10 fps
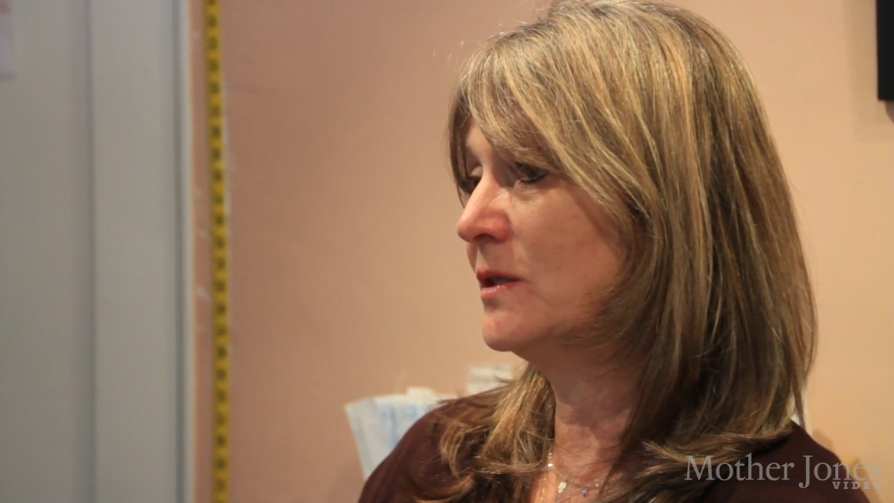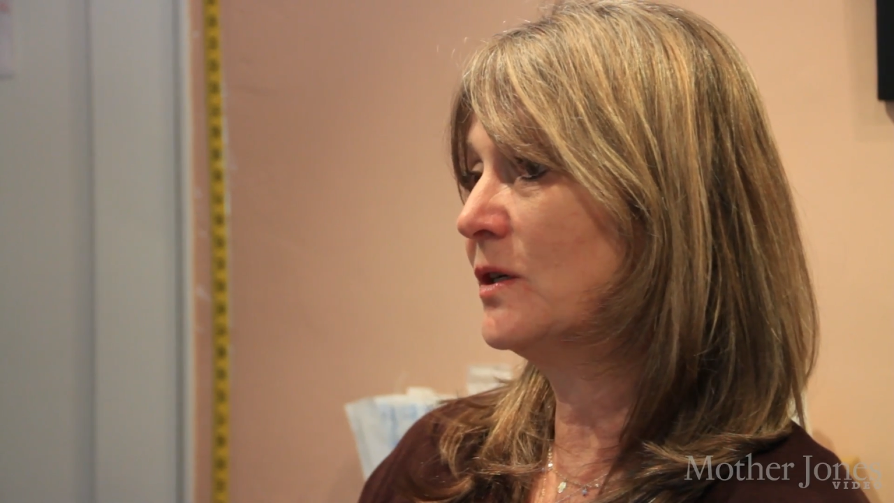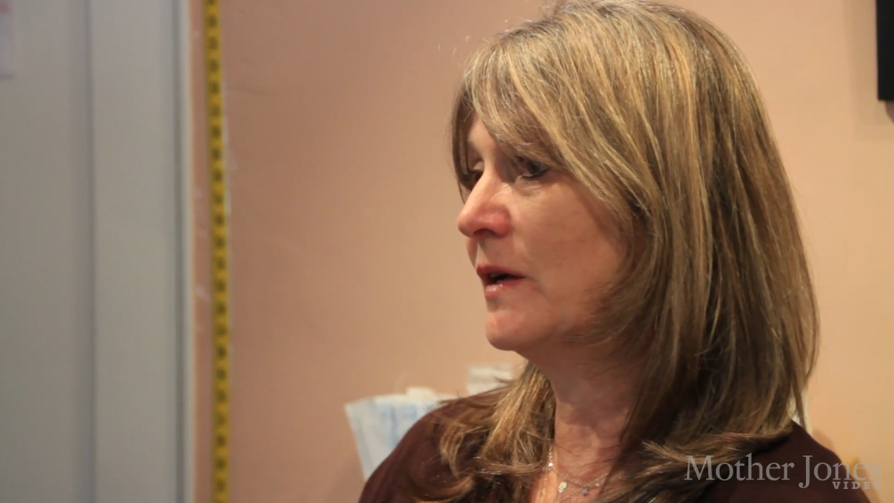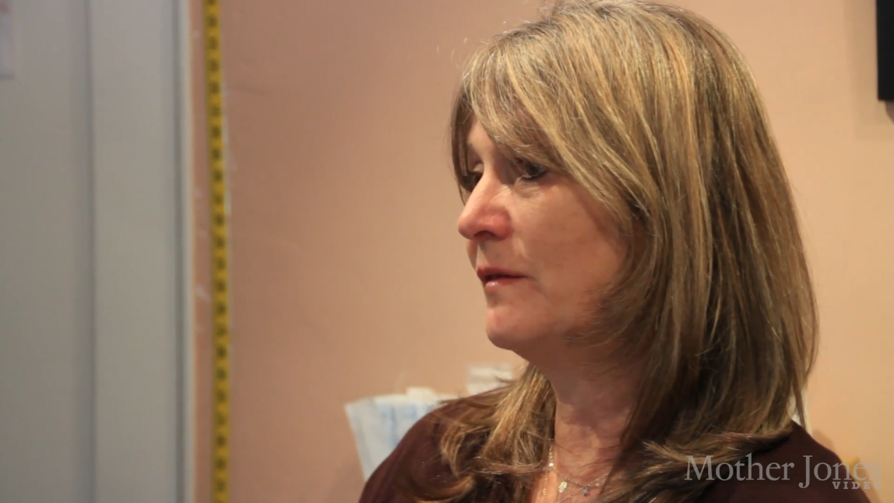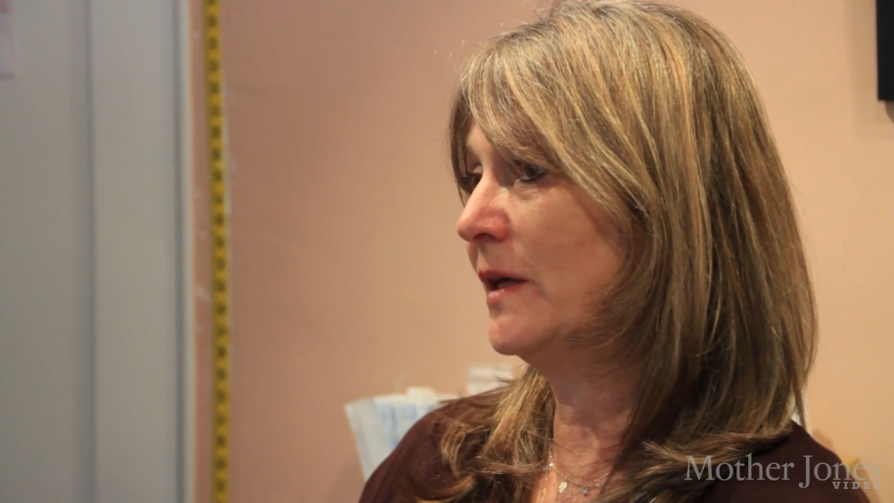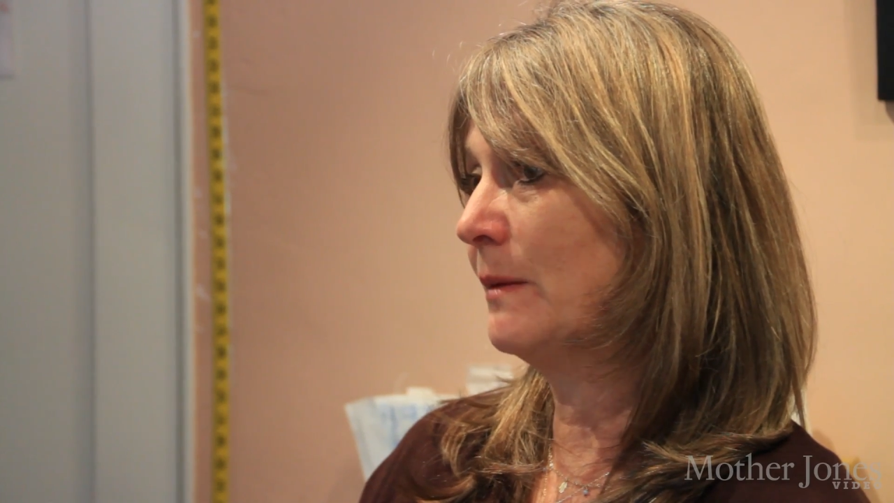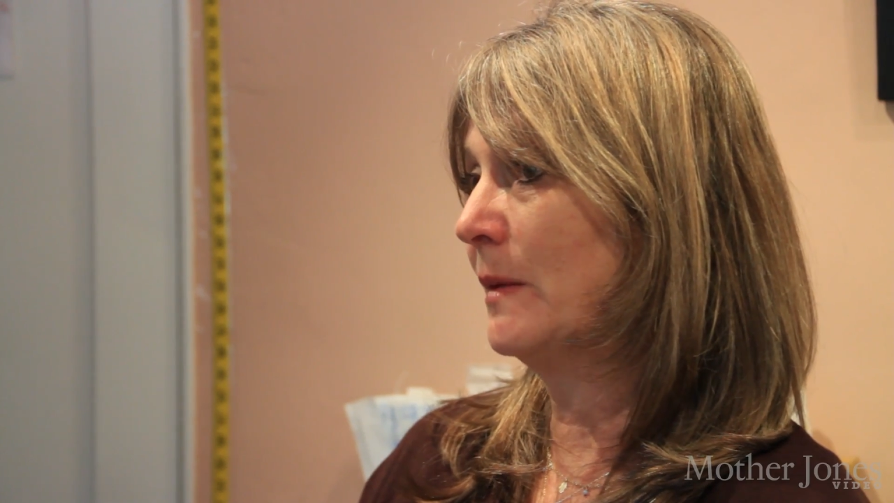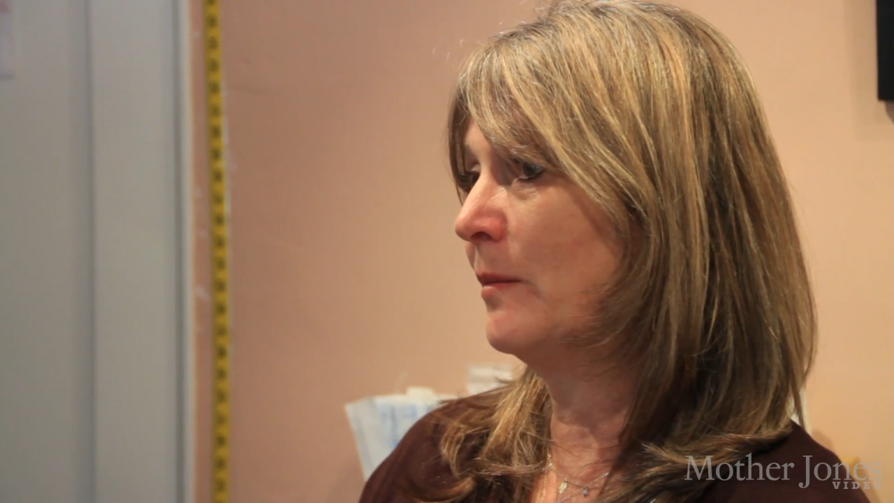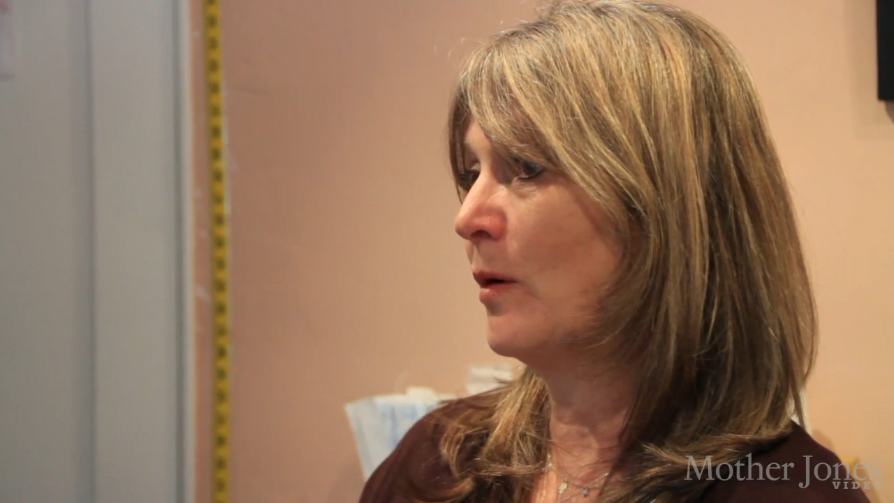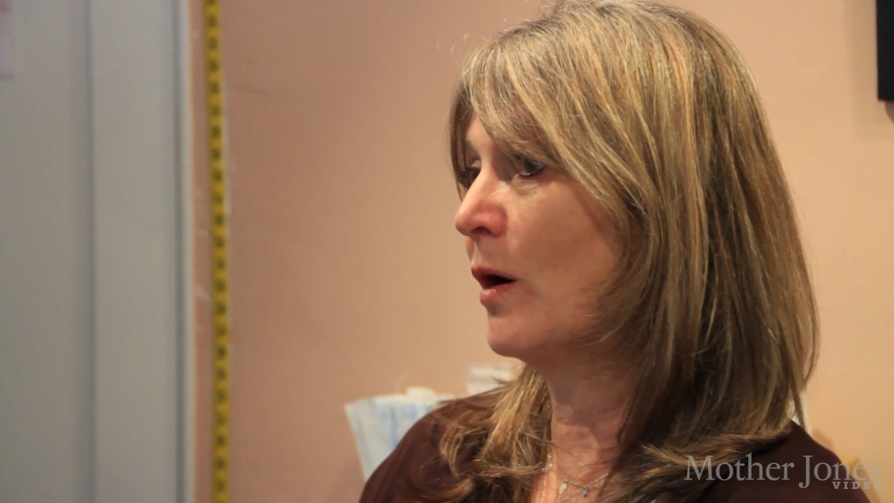to give the
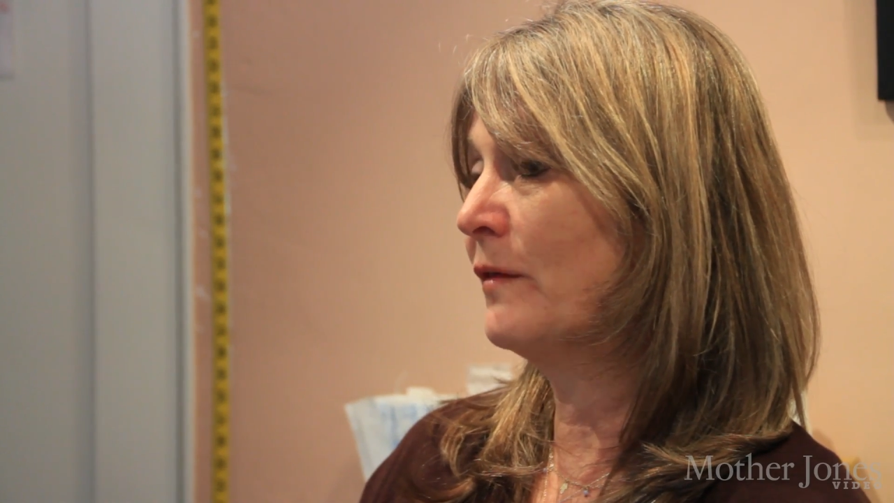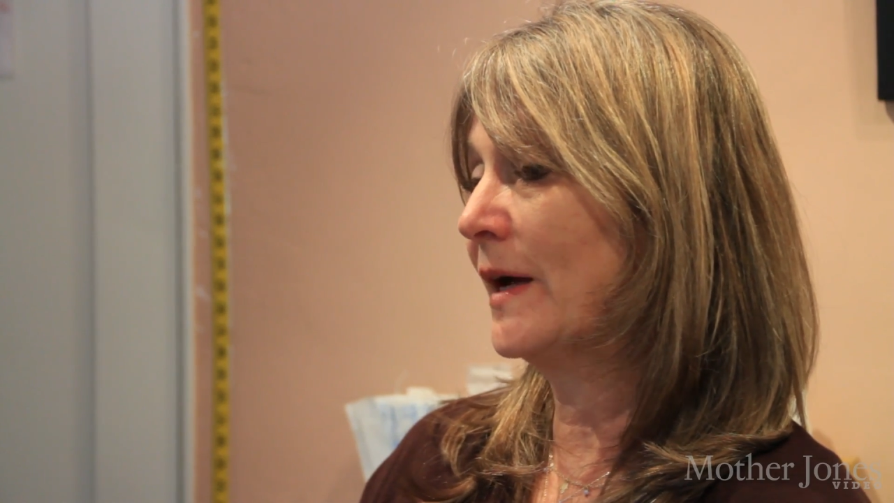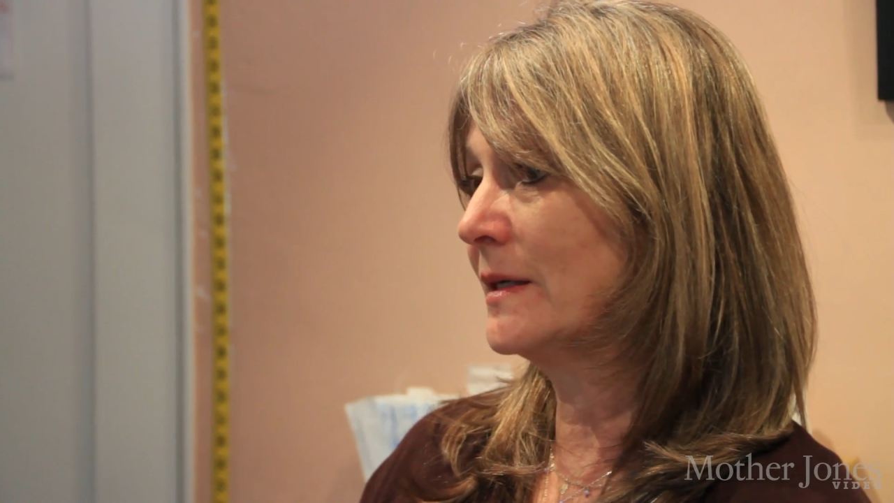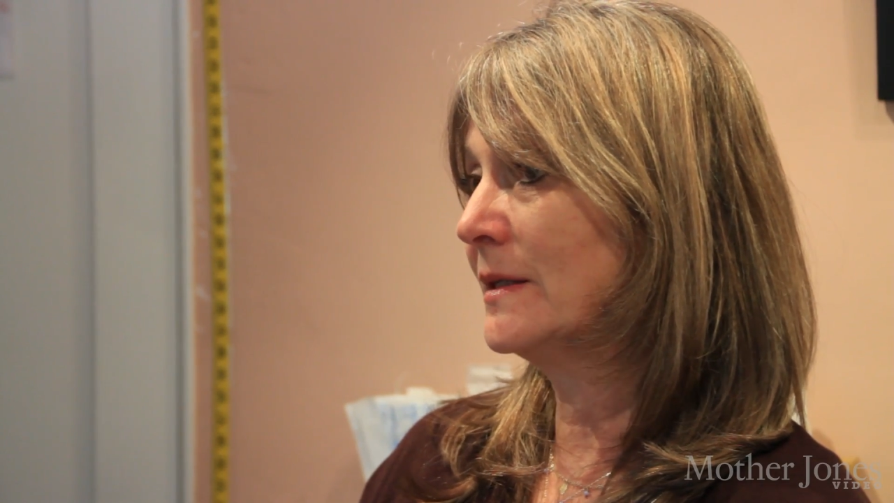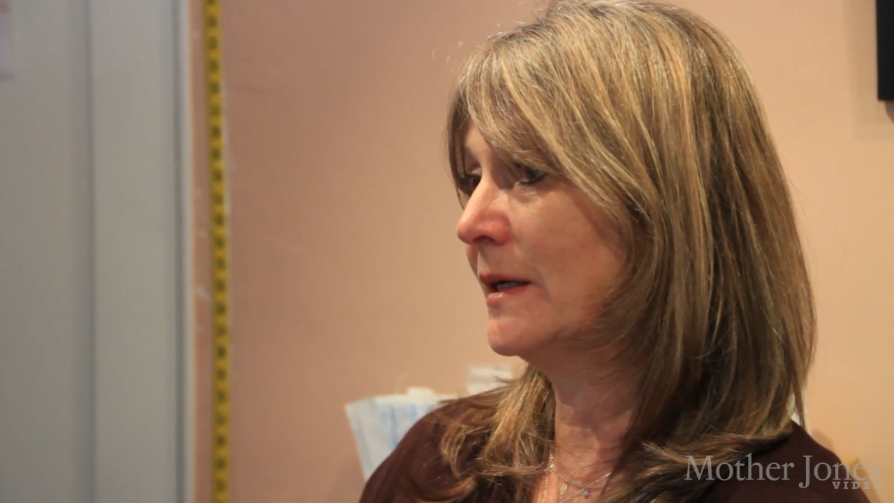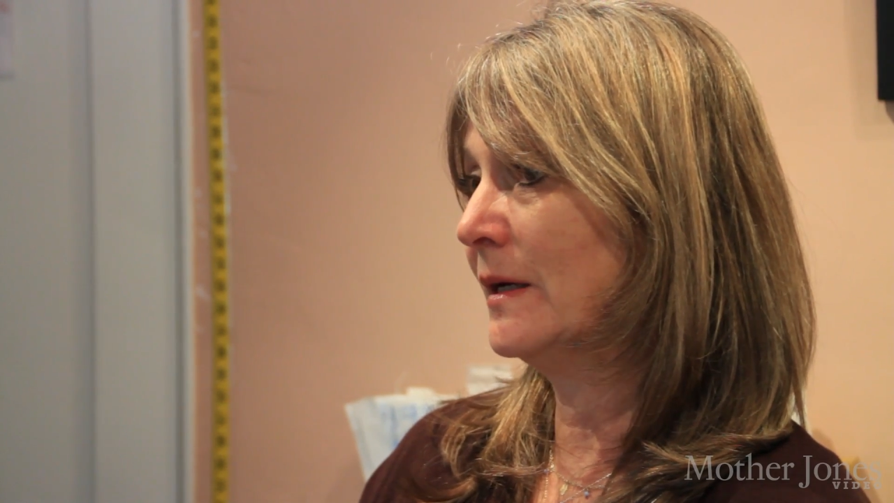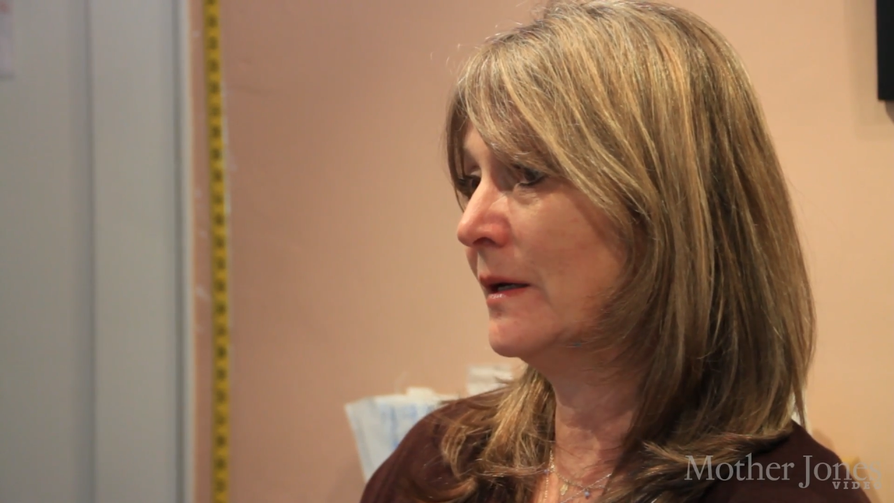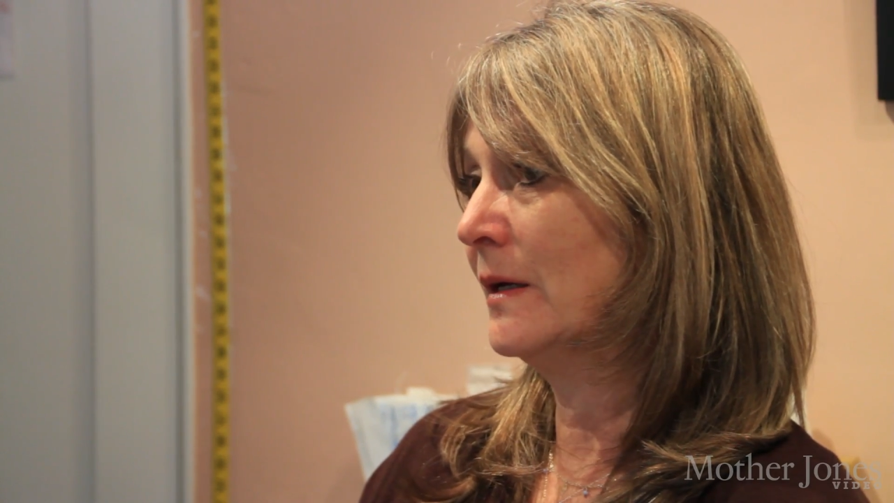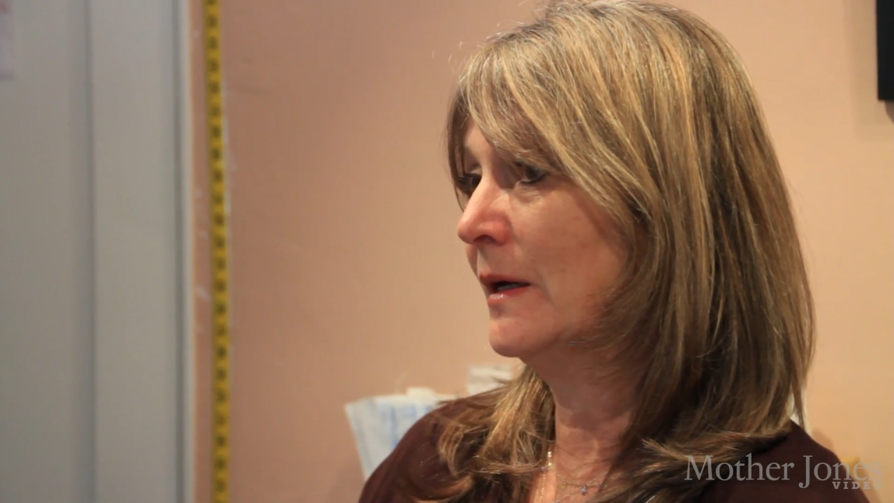MMR vaccine